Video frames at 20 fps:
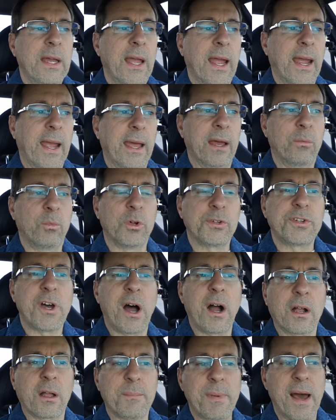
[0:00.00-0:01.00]
And we'll
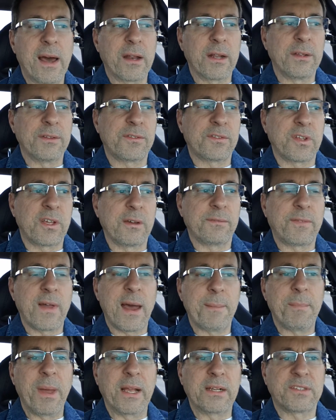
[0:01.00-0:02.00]
talk about it and see if
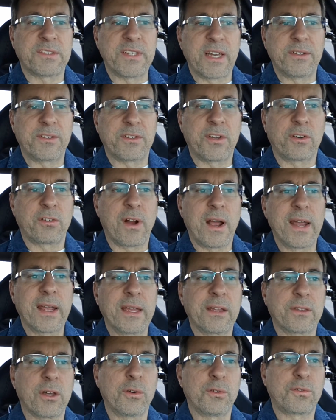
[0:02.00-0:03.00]
that makes sense to try and
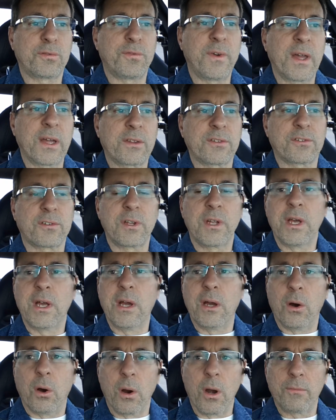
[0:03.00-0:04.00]
get those fixed,
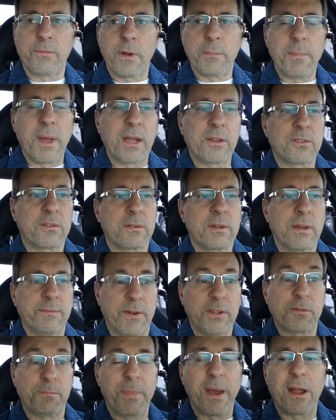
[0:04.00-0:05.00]
or if
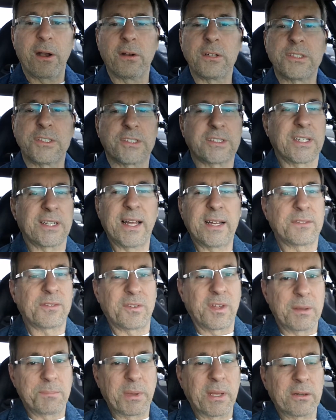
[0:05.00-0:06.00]
it's better just to let
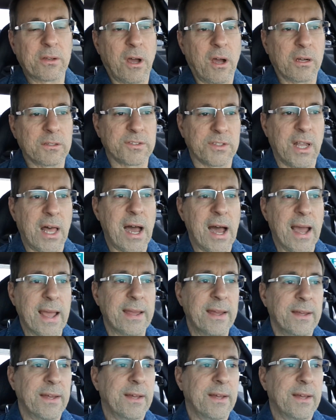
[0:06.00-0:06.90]
sleeping dogs lie.